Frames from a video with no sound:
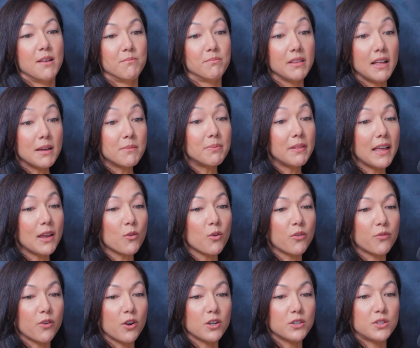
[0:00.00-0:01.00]
Blood play
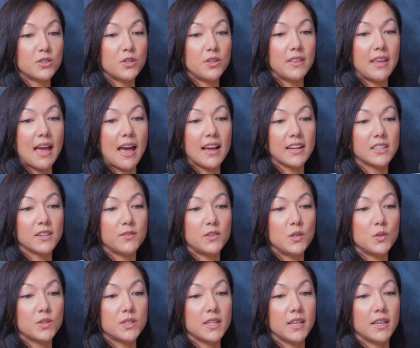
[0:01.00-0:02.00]
refers to the act of
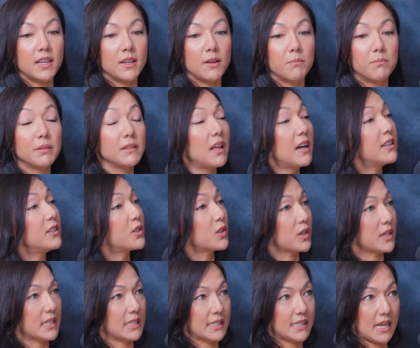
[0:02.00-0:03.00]
using blood
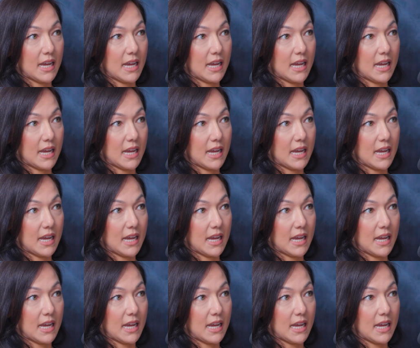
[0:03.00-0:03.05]
during